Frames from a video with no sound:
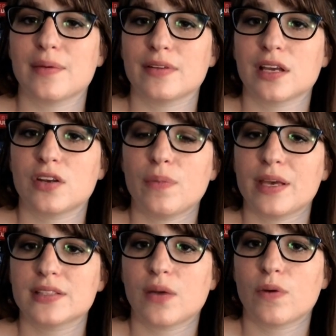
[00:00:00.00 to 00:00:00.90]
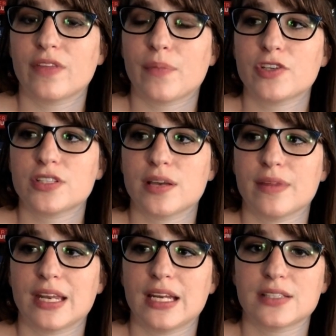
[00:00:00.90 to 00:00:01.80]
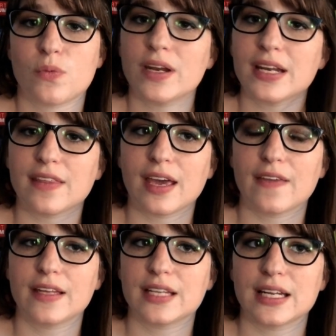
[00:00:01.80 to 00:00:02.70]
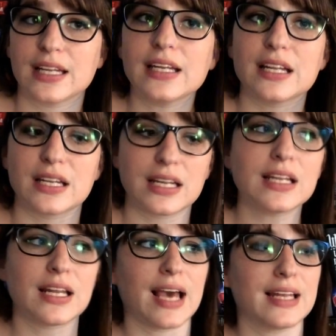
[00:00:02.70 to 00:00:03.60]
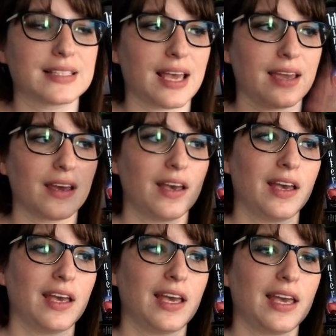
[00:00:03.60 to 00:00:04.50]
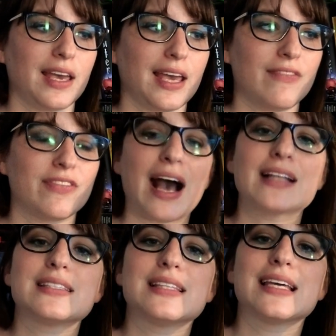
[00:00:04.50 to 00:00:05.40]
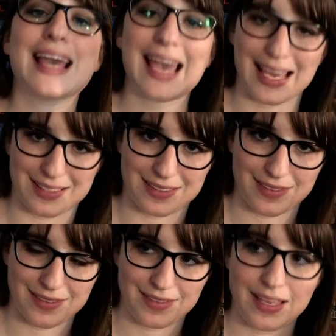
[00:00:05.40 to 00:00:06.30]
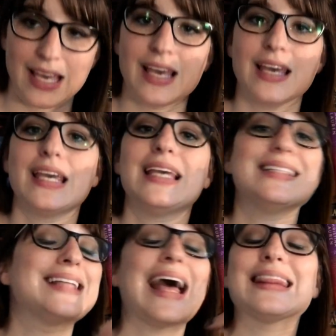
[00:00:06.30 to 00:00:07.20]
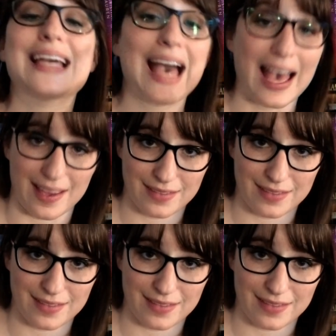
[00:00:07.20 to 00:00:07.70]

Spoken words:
And I was like, no, because, like, what if that pressures him and then he doesn't want anything and then da-da-da-da-da-da-da-da. And it's like, if that's the case, he's not the guy.